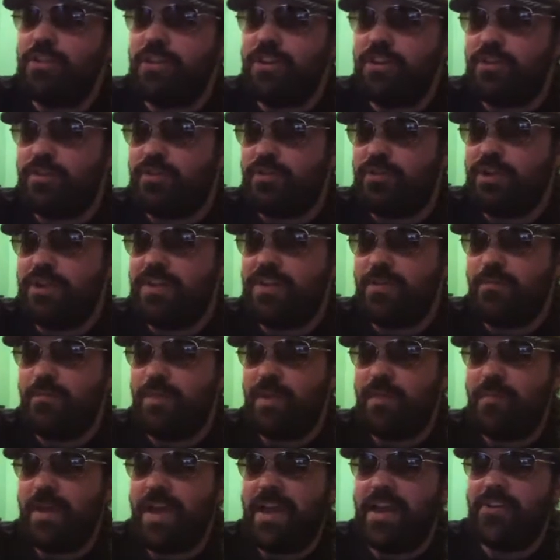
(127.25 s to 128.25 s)
like three of the
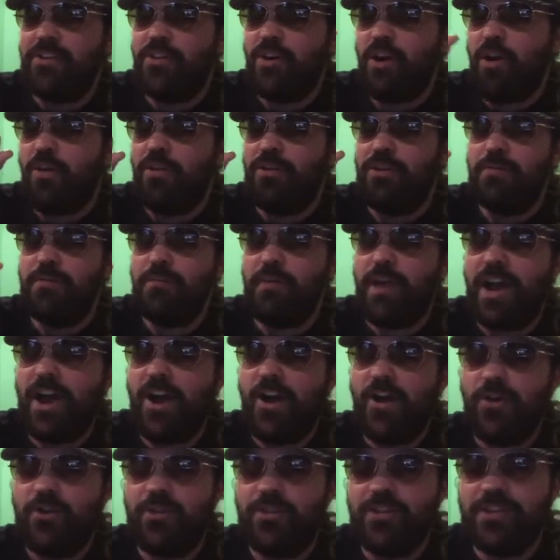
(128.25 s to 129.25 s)
big pancakes all in her
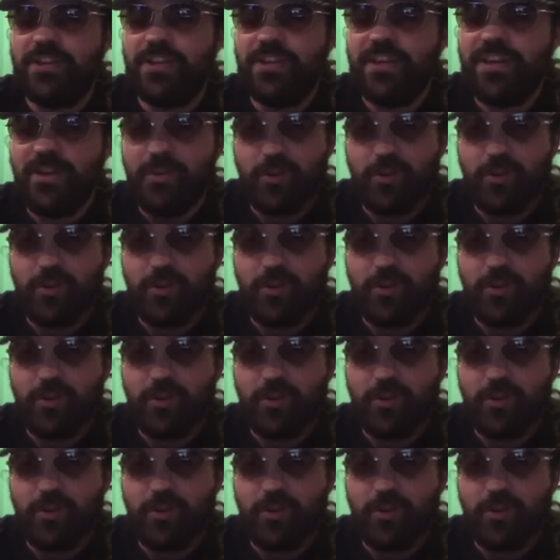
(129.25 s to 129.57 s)
mouth.